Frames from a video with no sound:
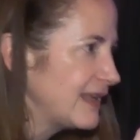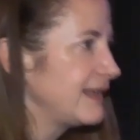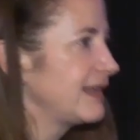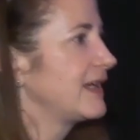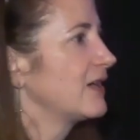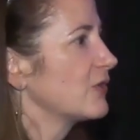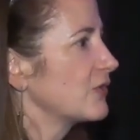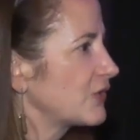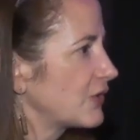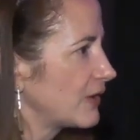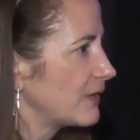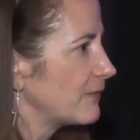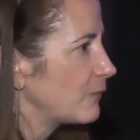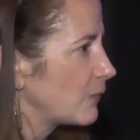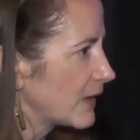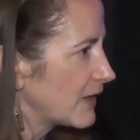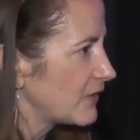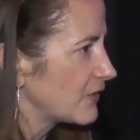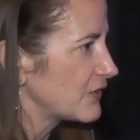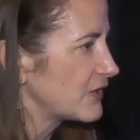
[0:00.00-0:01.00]
Here's sort of
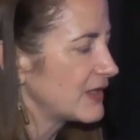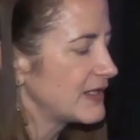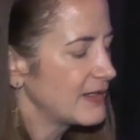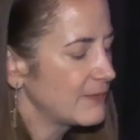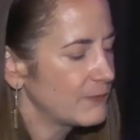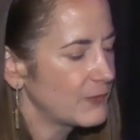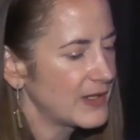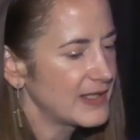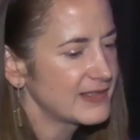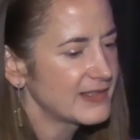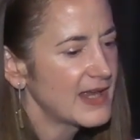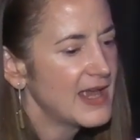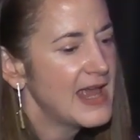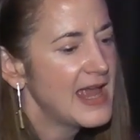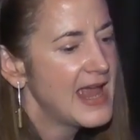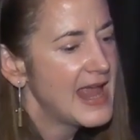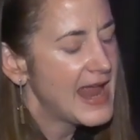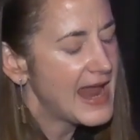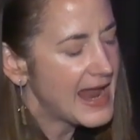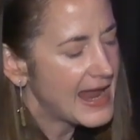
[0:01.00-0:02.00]
where there's a difference.
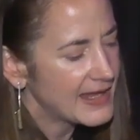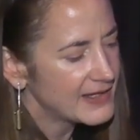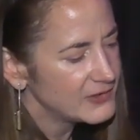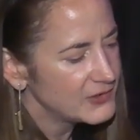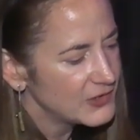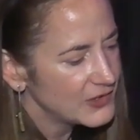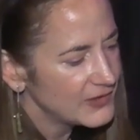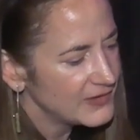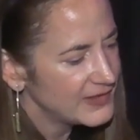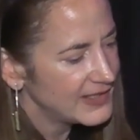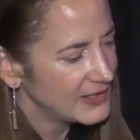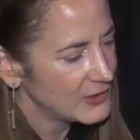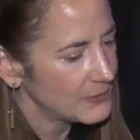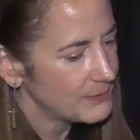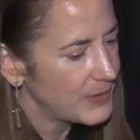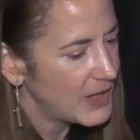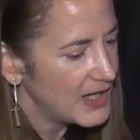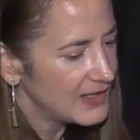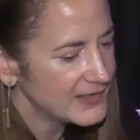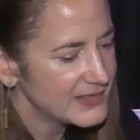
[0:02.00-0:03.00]
And then our
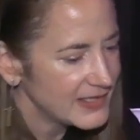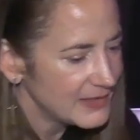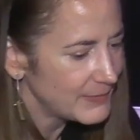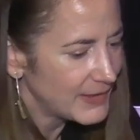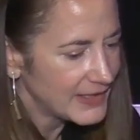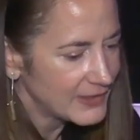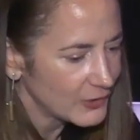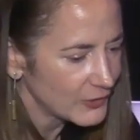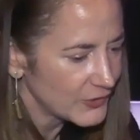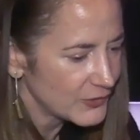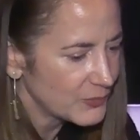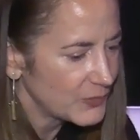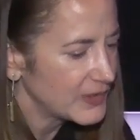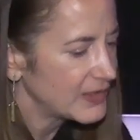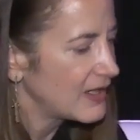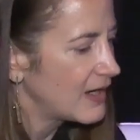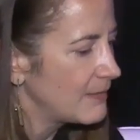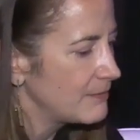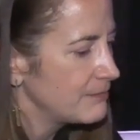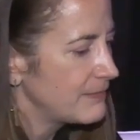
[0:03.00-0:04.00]
policymakers would
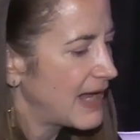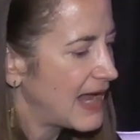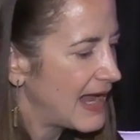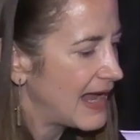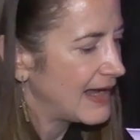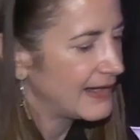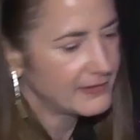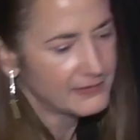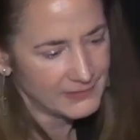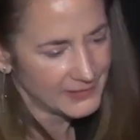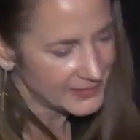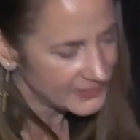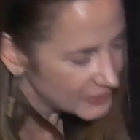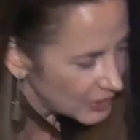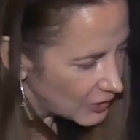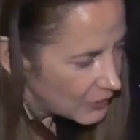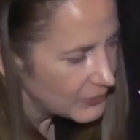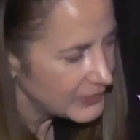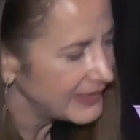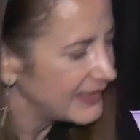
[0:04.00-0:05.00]
come back, like
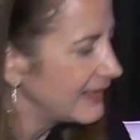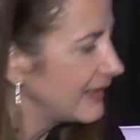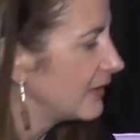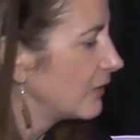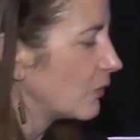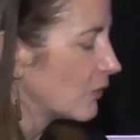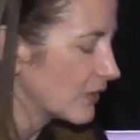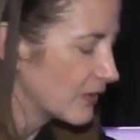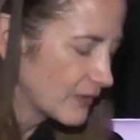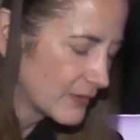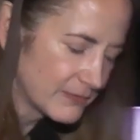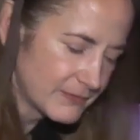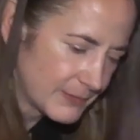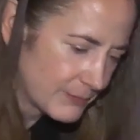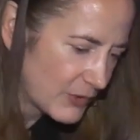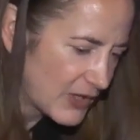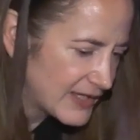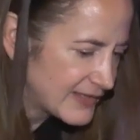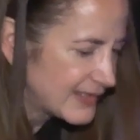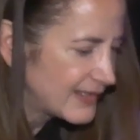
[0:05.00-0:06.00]
Tony or the
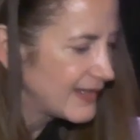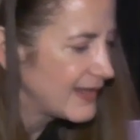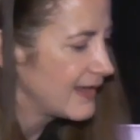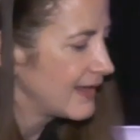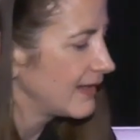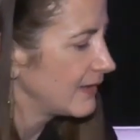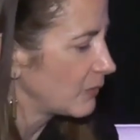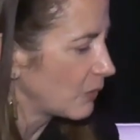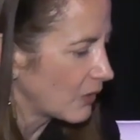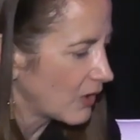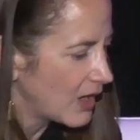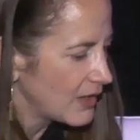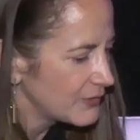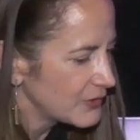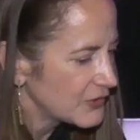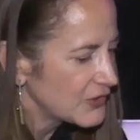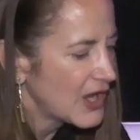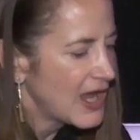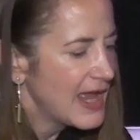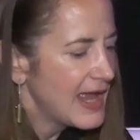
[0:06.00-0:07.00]
president or
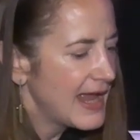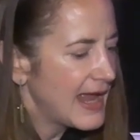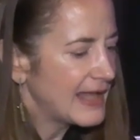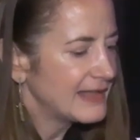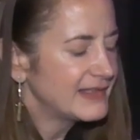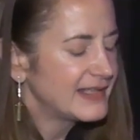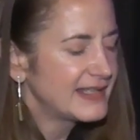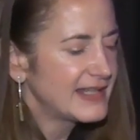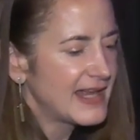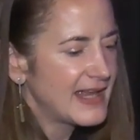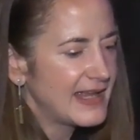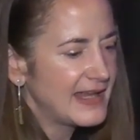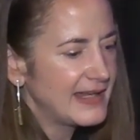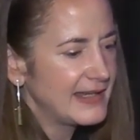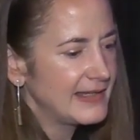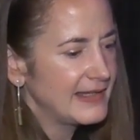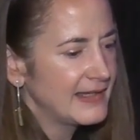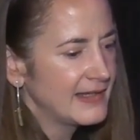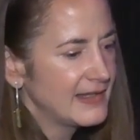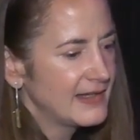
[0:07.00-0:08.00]
others, and
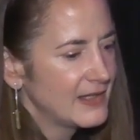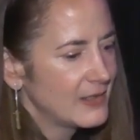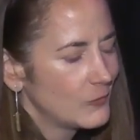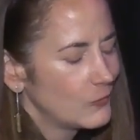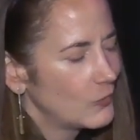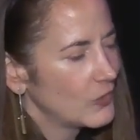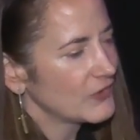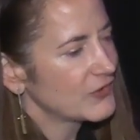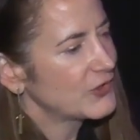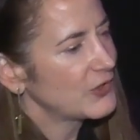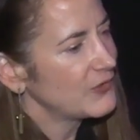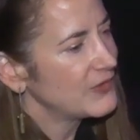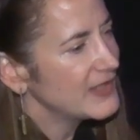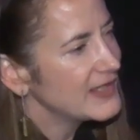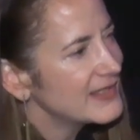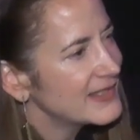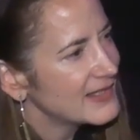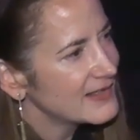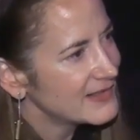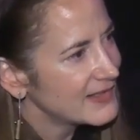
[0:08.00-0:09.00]
say, well, so
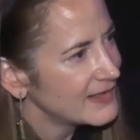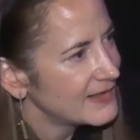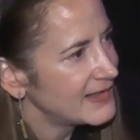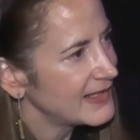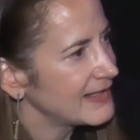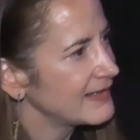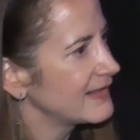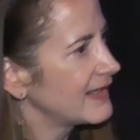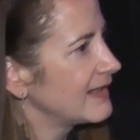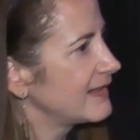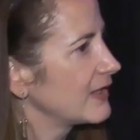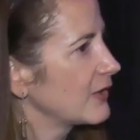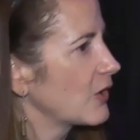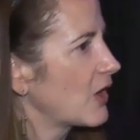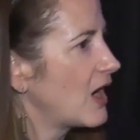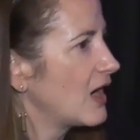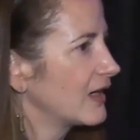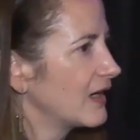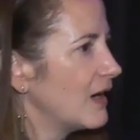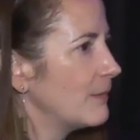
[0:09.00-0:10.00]
this is the thing that they're
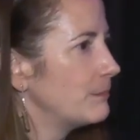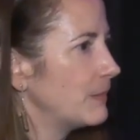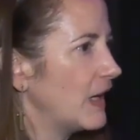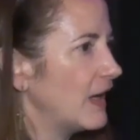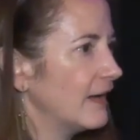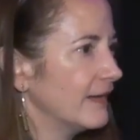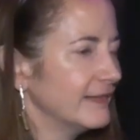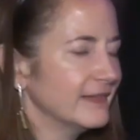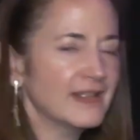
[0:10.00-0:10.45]
hung up on.